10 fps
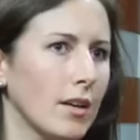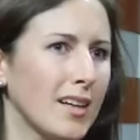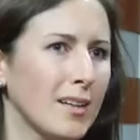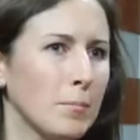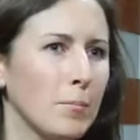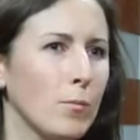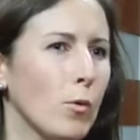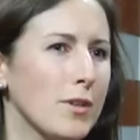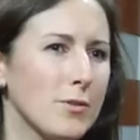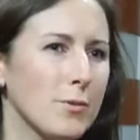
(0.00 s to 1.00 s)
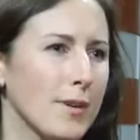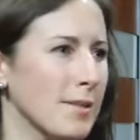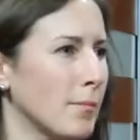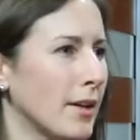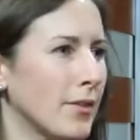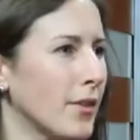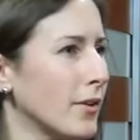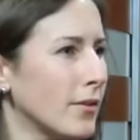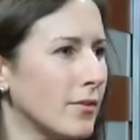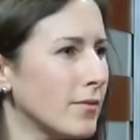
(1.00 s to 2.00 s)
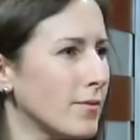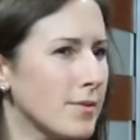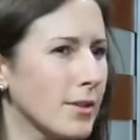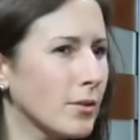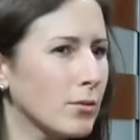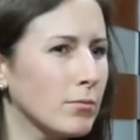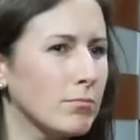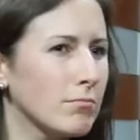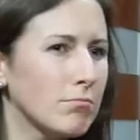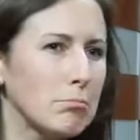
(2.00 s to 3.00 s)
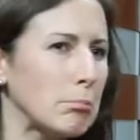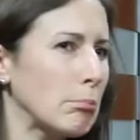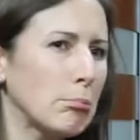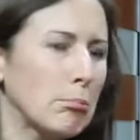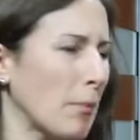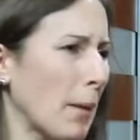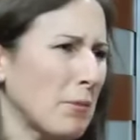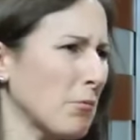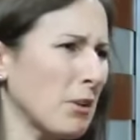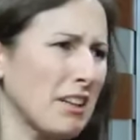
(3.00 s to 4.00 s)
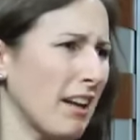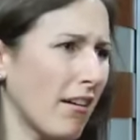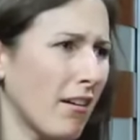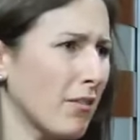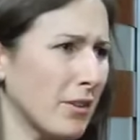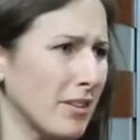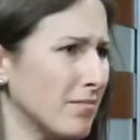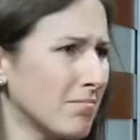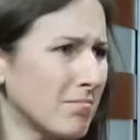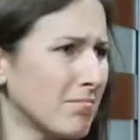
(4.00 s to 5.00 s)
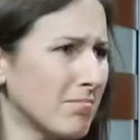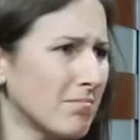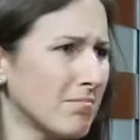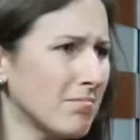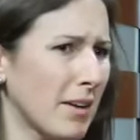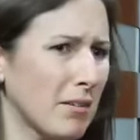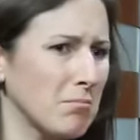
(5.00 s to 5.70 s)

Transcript: Um, once or twice a month. So, I mean, really not often. I okay.